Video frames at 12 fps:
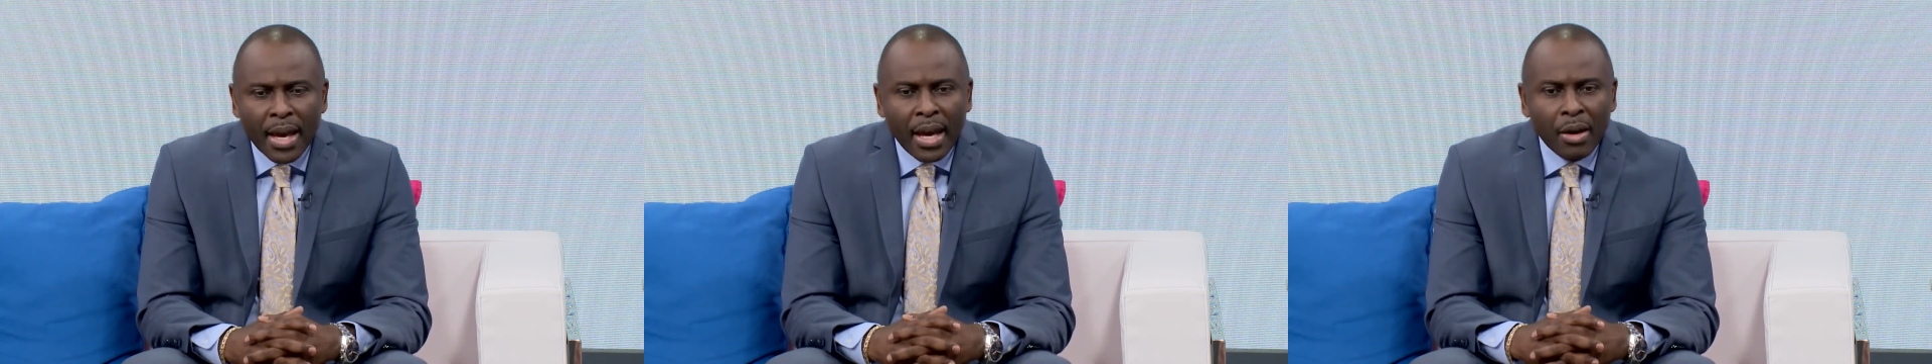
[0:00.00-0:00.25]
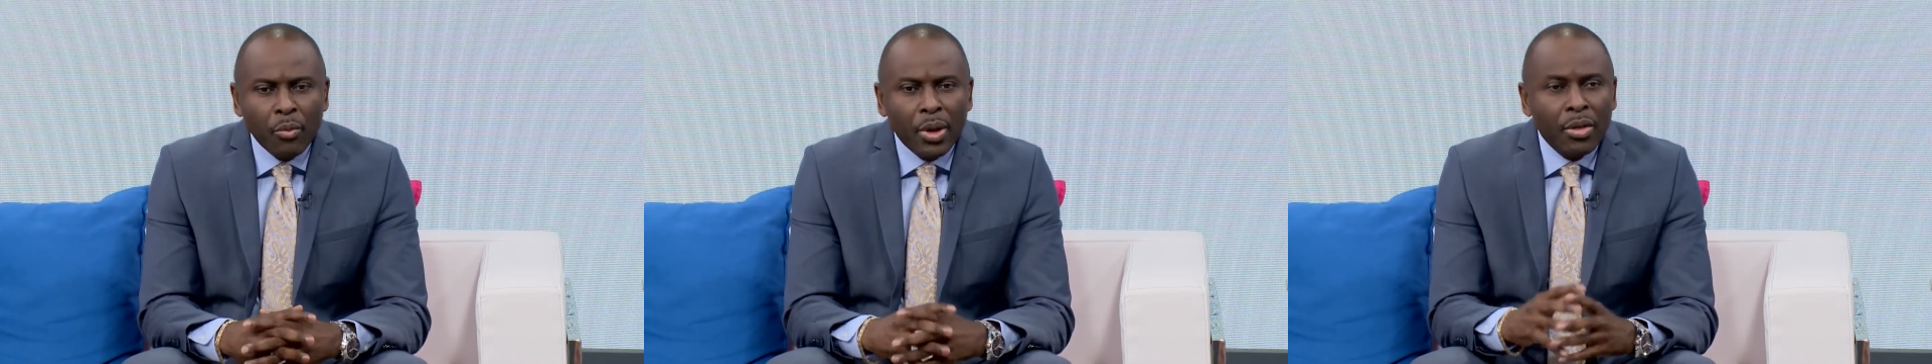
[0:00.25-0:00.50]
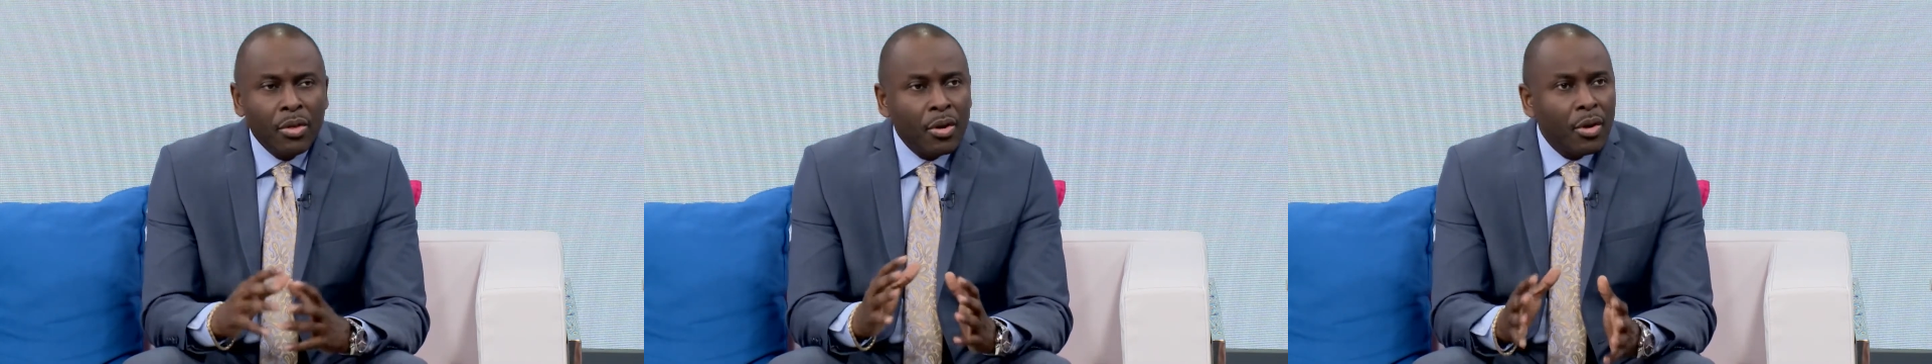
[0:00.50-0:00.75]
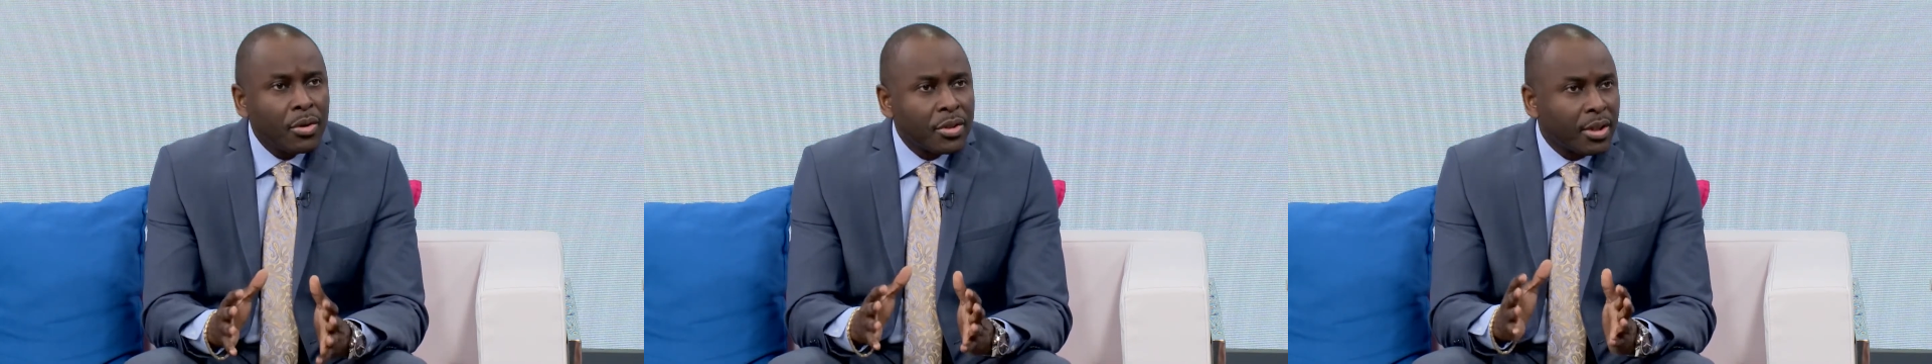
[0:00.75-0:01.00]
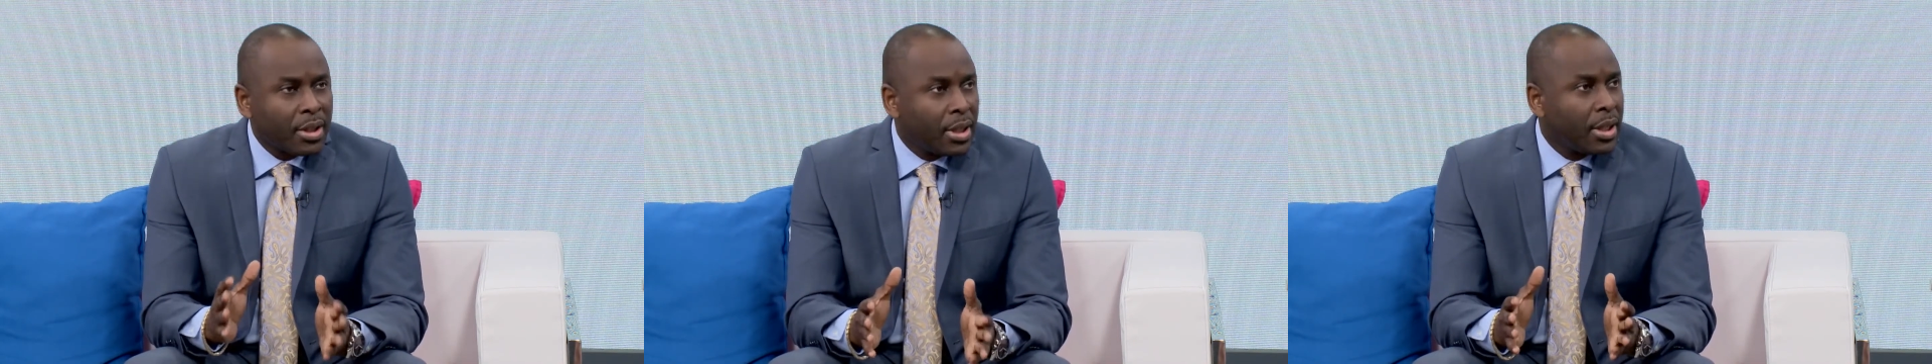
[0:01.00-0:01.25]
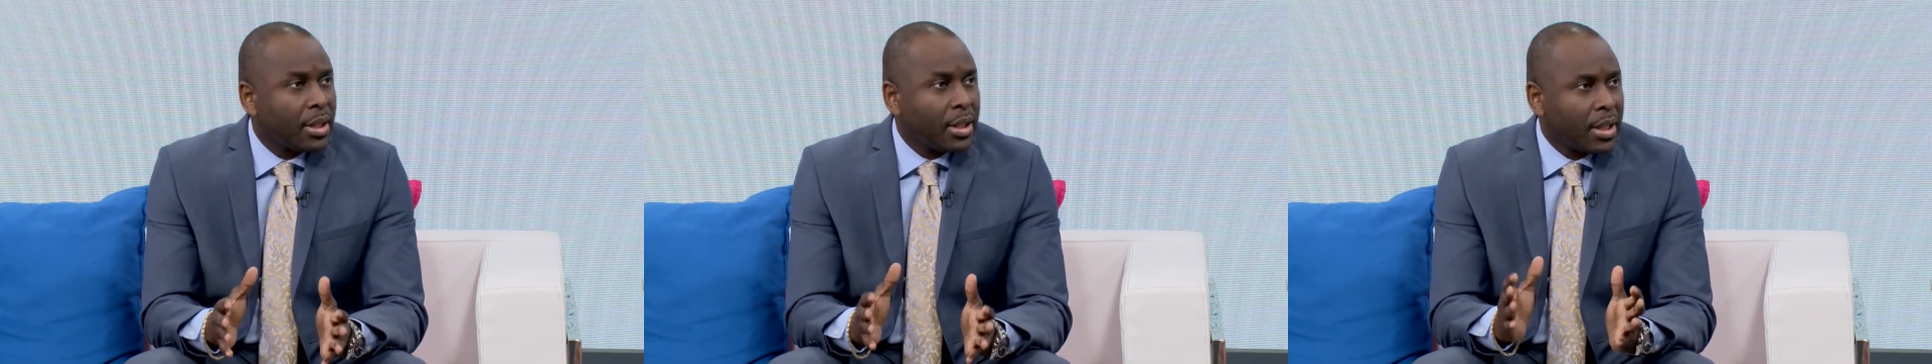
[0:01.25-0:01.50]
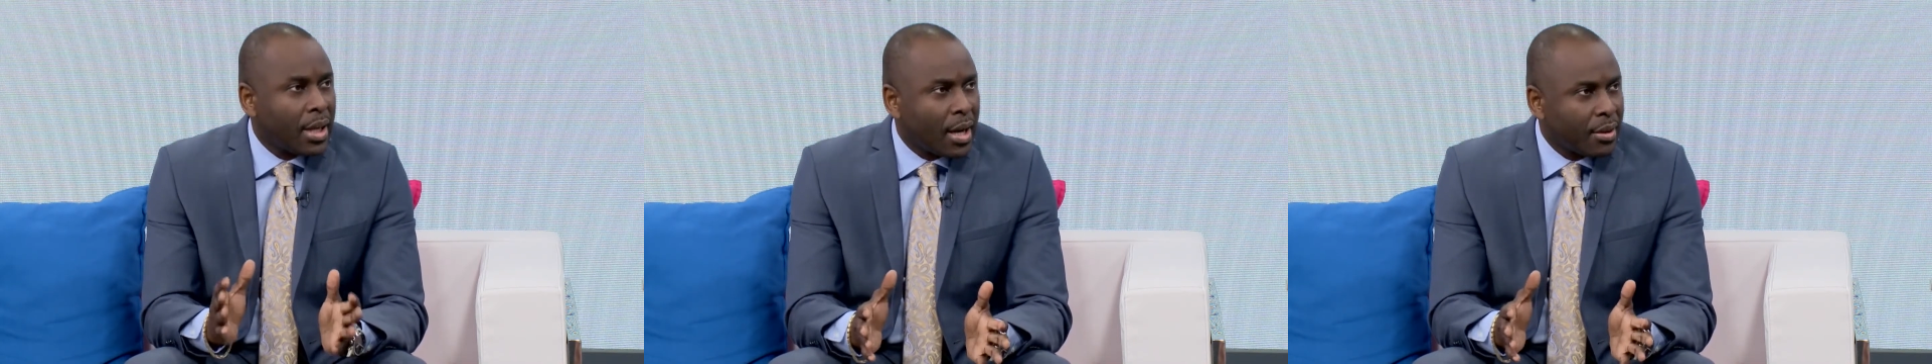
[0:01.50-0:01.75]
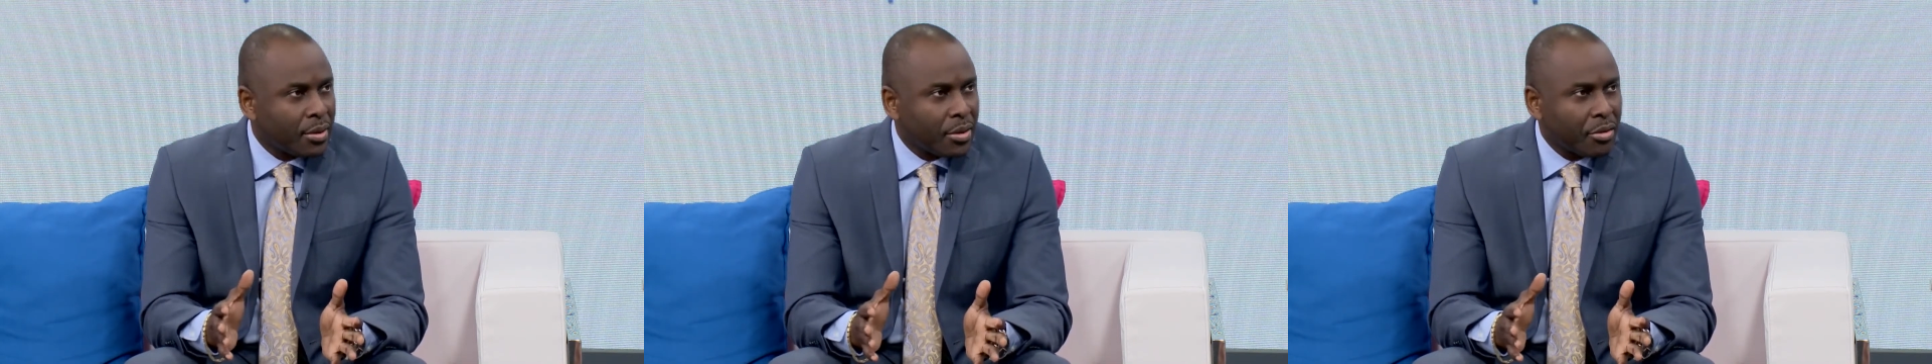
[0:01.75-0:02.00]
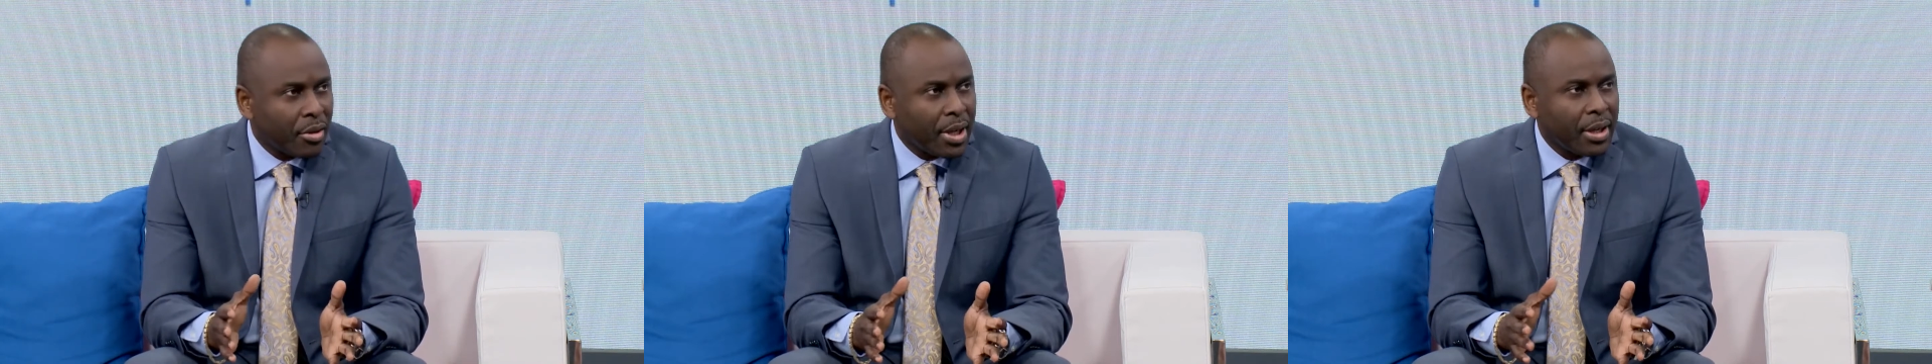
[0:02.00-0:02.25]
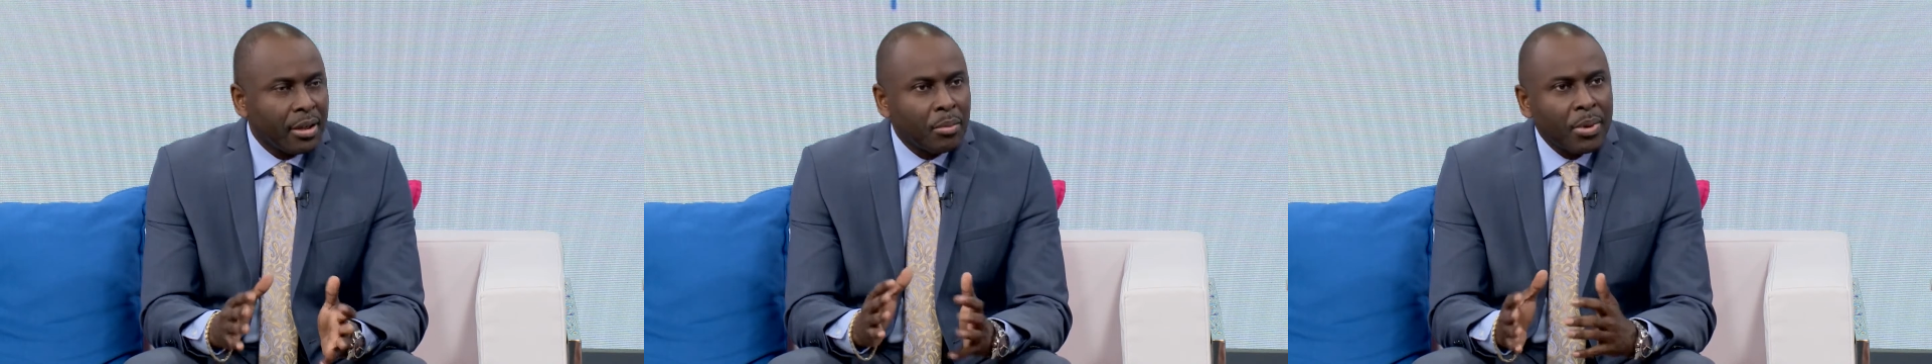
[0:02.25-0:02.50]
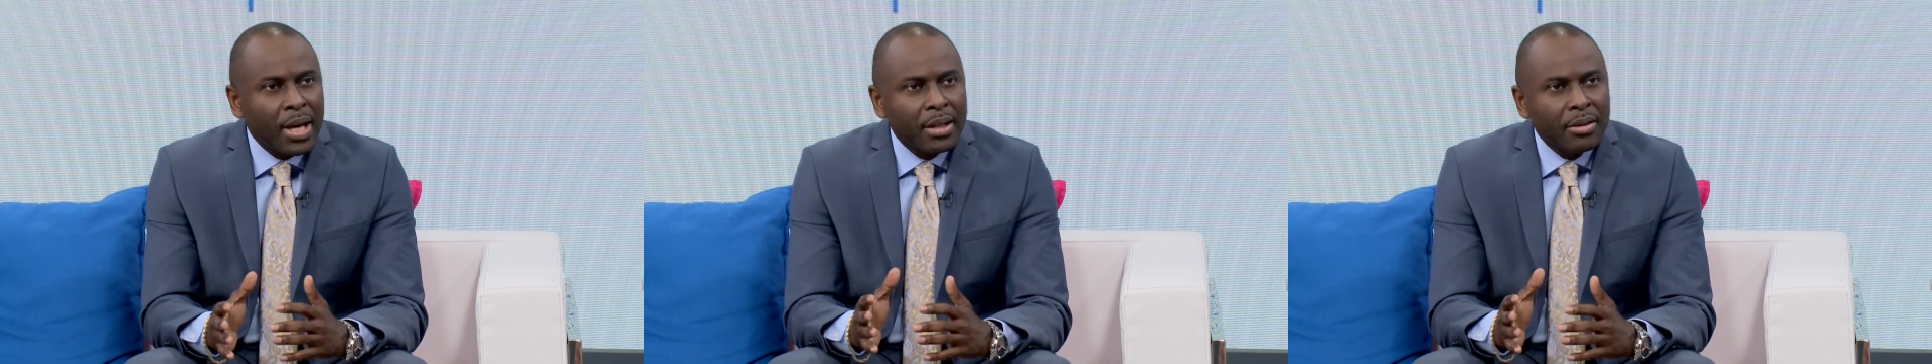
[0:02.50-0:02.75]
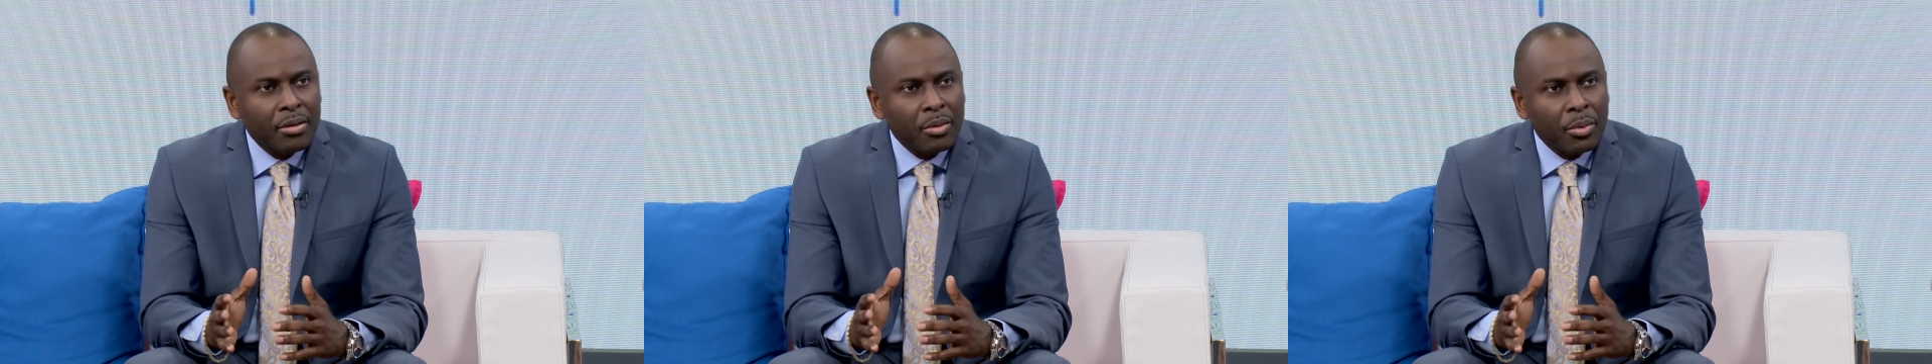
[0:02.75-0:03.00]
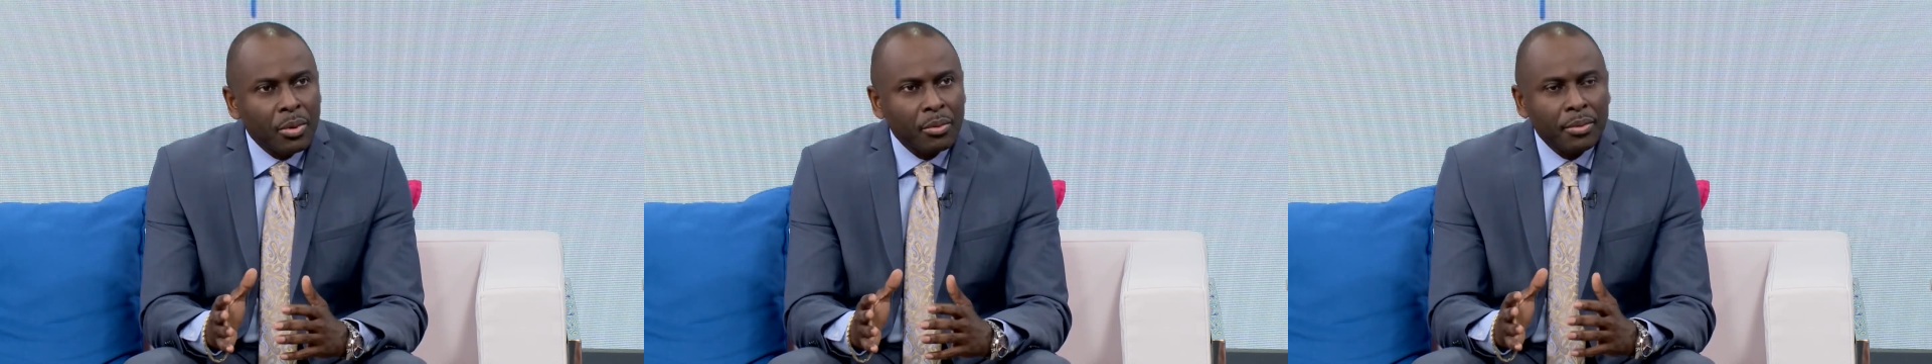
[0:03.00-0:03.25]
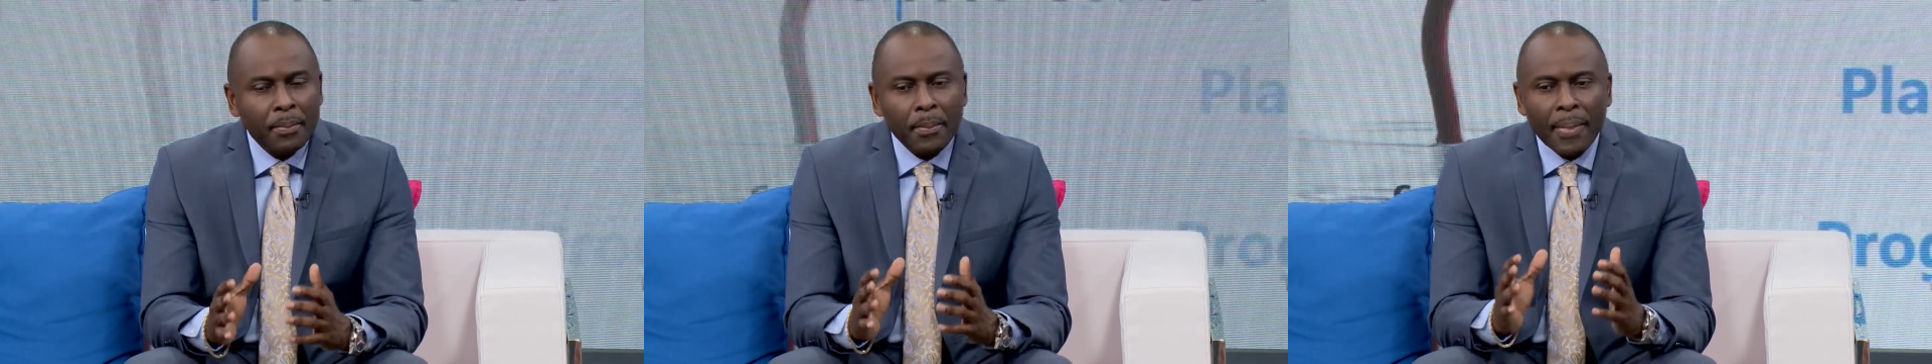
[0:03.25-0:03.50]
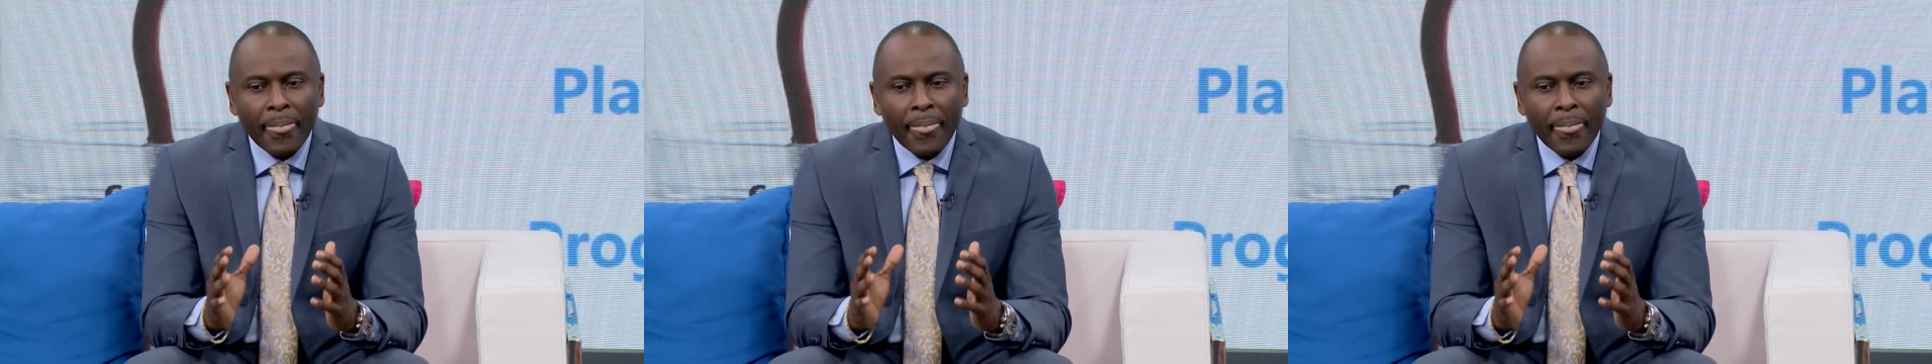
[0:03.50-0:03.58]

And when those are clinically concentrated and applied to the wound,